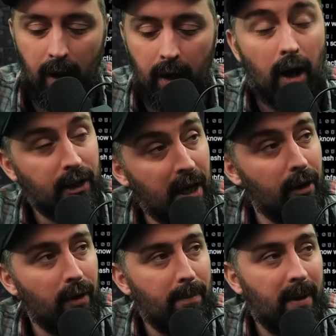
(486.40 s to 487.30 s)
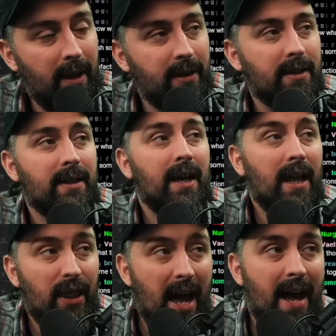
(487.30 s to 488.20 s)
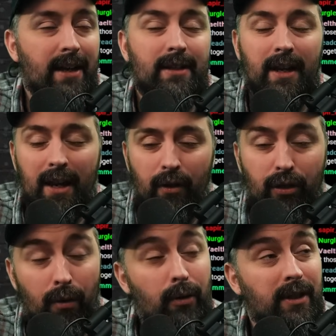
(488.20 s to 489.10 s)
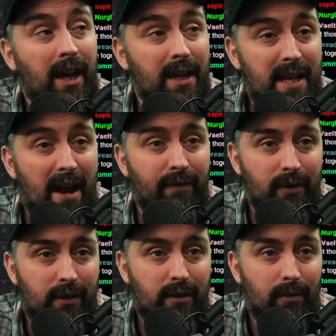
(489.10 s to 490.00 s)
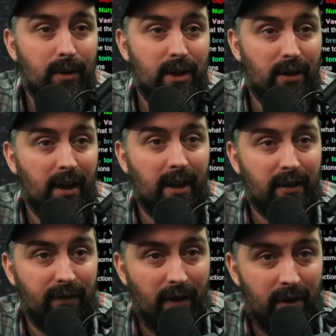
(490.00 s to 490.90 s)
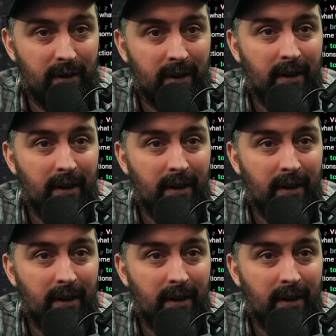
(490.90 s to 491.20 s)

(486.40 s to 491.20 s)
artillery piece that throws cadavers, which I think is fun.